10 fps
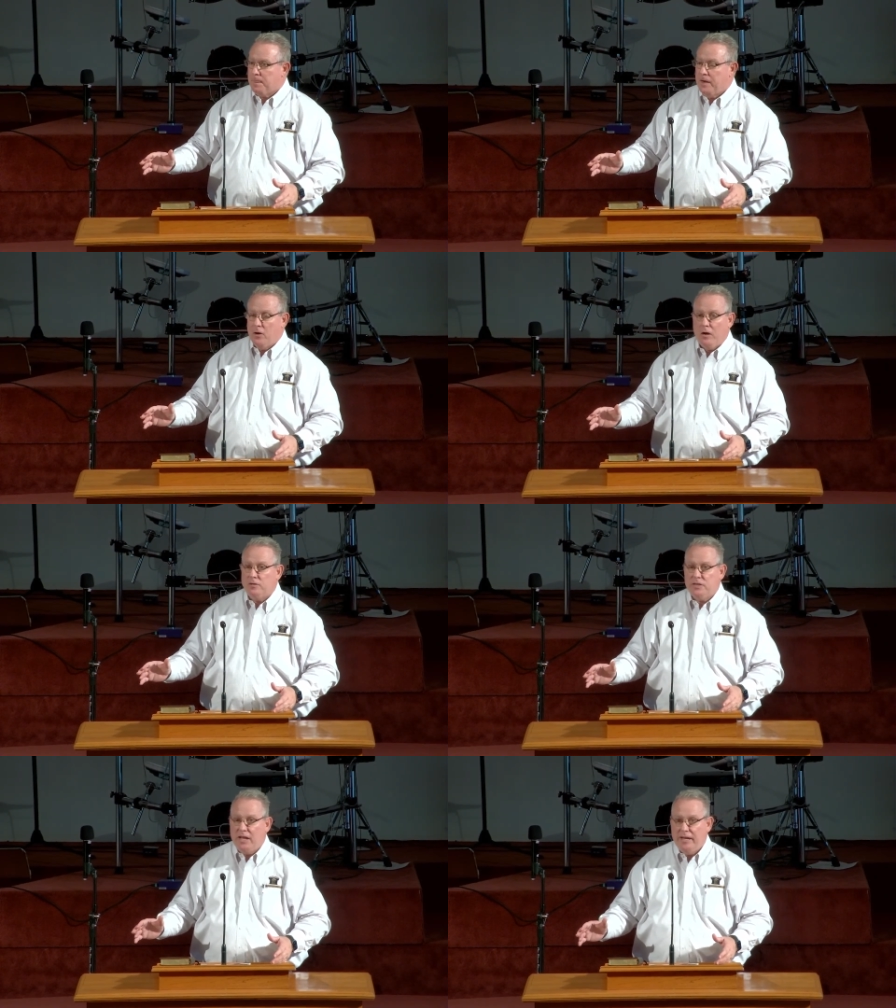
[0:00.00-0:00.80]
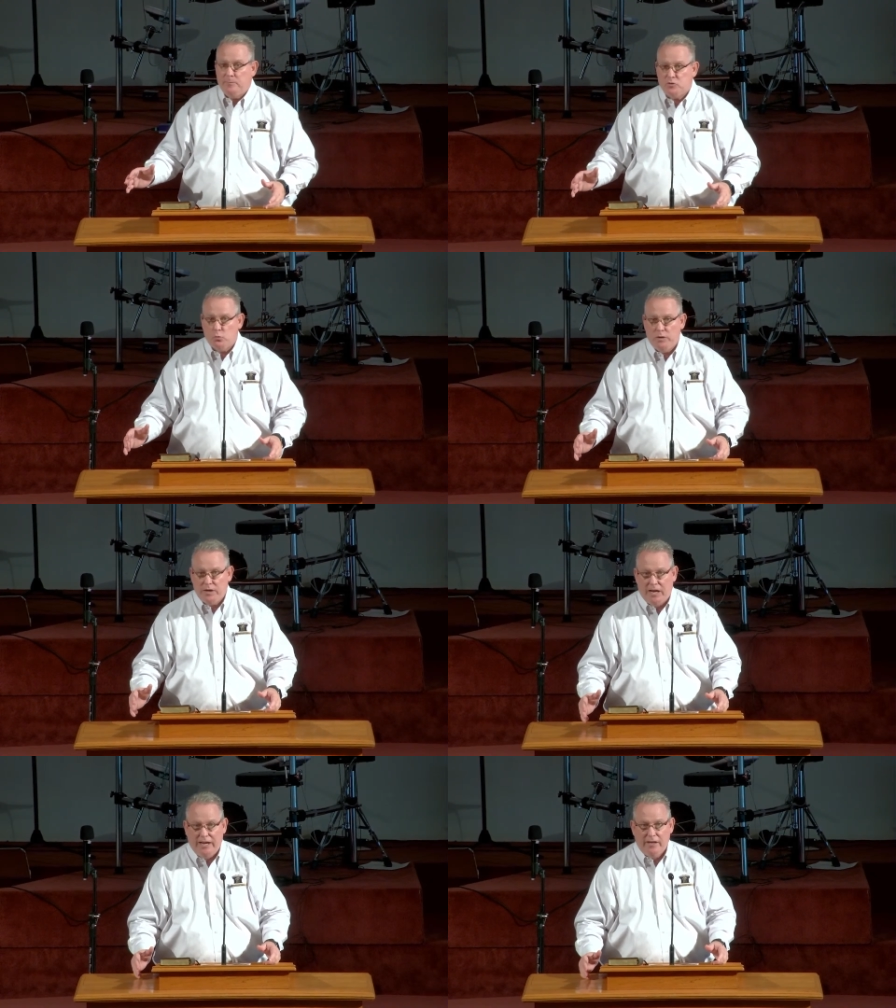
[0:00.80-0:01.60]
There are times when
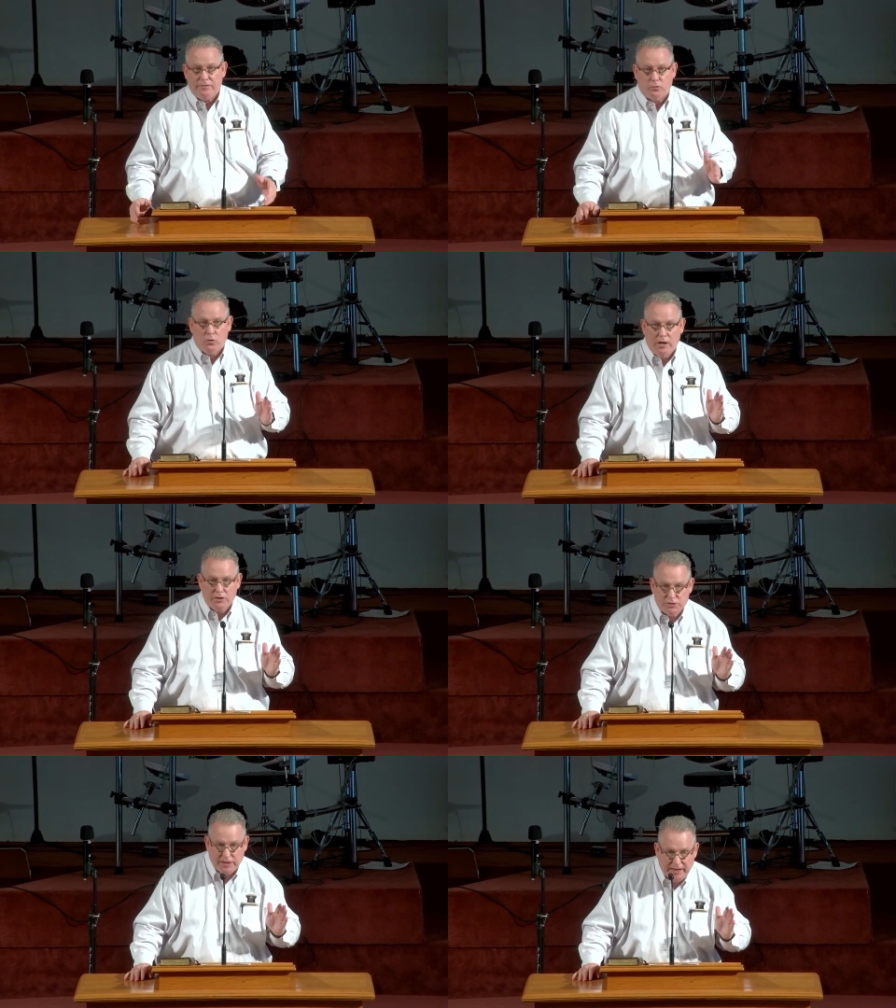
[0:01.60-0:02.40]
I have rushed